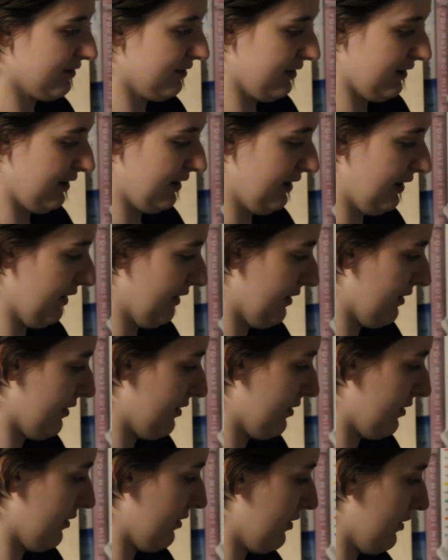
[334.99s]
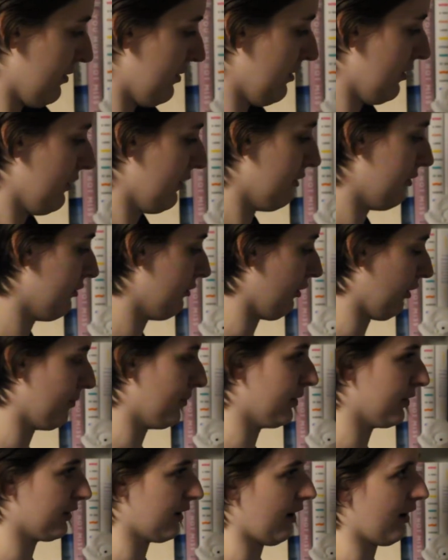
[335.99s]
the
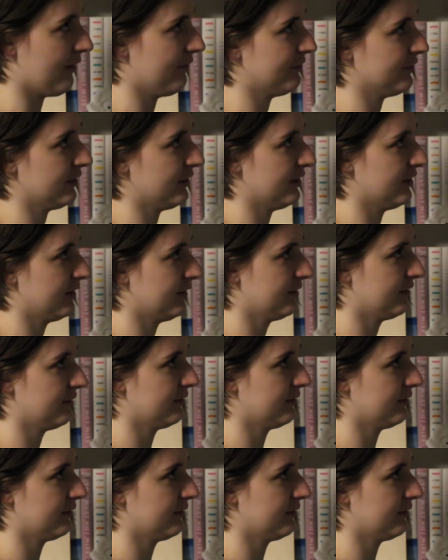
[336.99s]
normal cover.